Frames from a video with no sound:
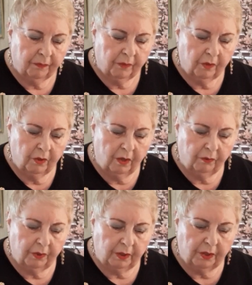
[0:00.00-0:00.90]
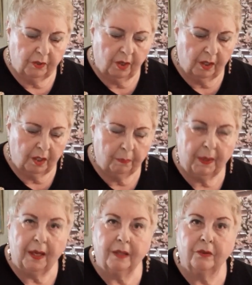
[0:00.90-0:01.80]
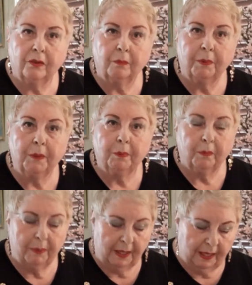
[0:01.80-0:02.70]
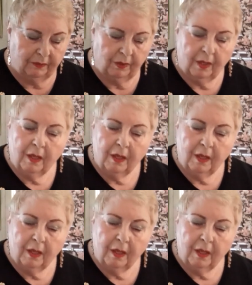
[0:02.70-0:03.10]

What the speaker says: They're not really doggy pads, they're people pads.